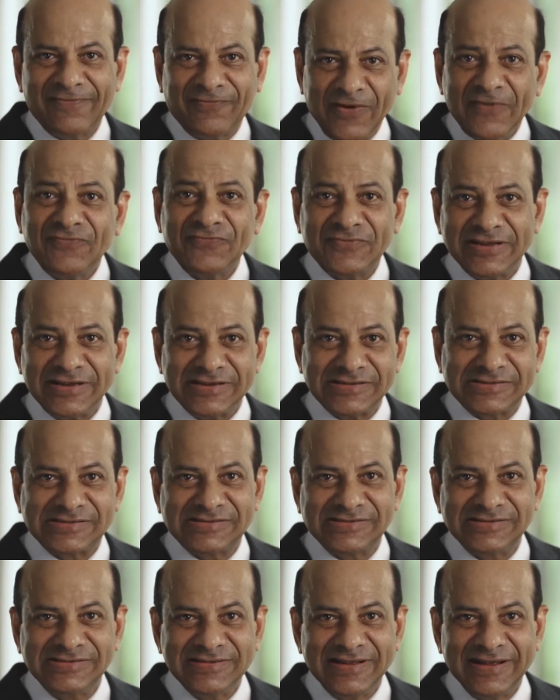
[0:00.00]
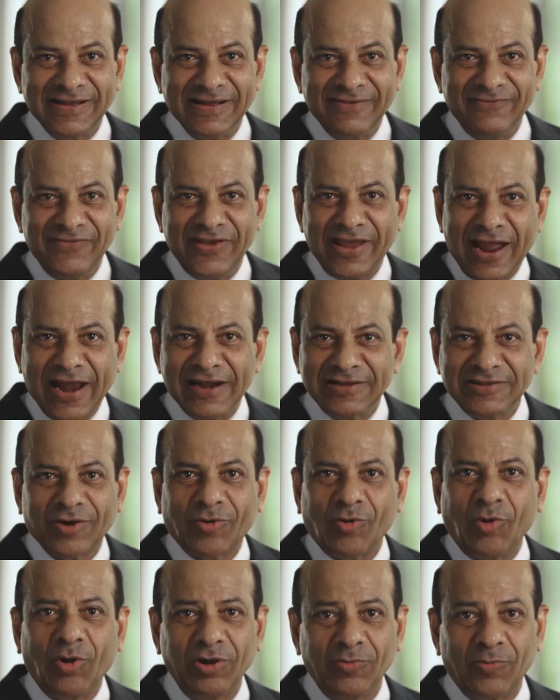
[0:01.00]
50s, we had the
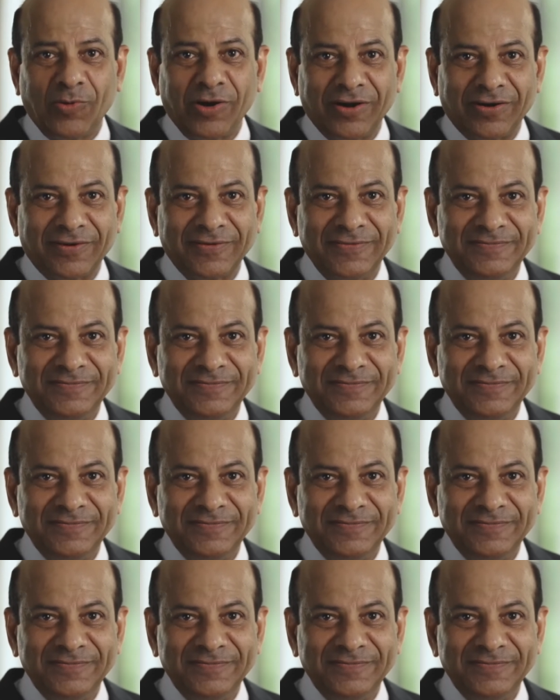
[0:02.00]
Cold War.